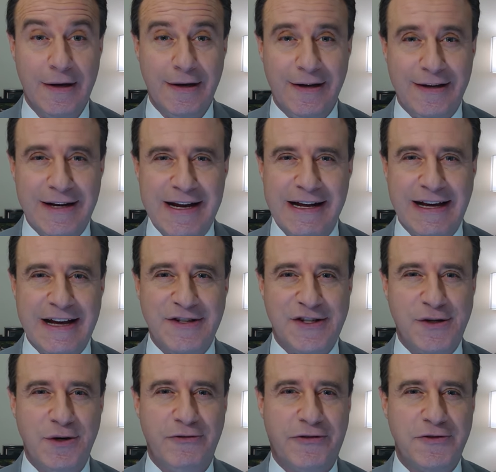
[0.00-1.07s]
In any case,
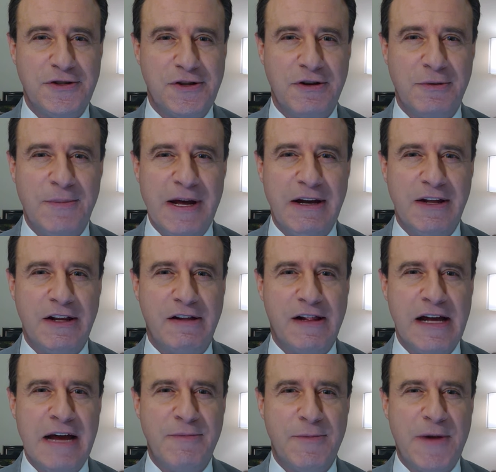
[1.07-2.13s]
Stone first started making a
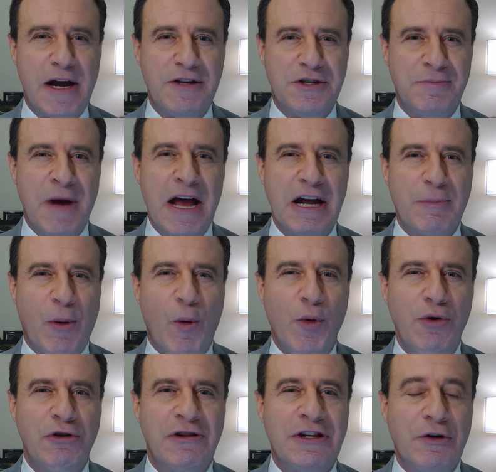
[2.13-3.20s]
claim about a demonic
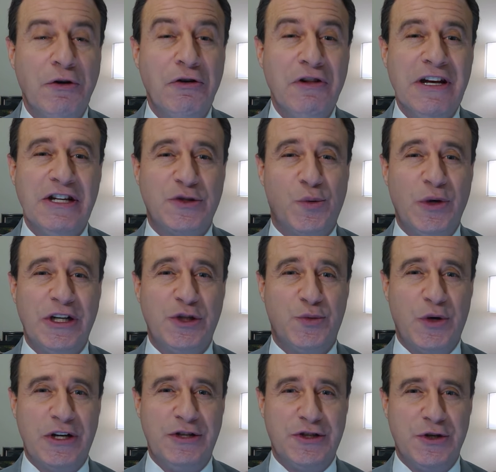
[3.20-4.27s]
portal in early
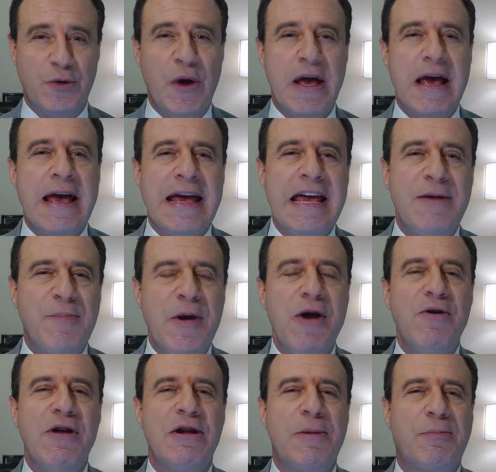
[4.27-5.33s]
2022. He
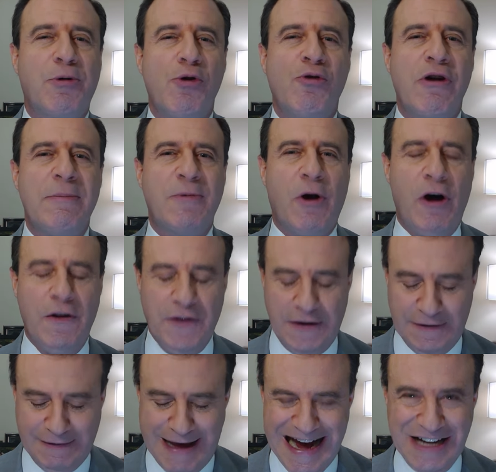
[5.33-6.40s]
appeared on a program called
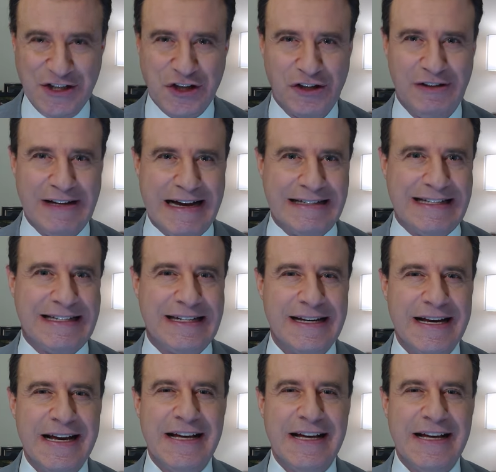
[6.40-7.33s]
Elijah List.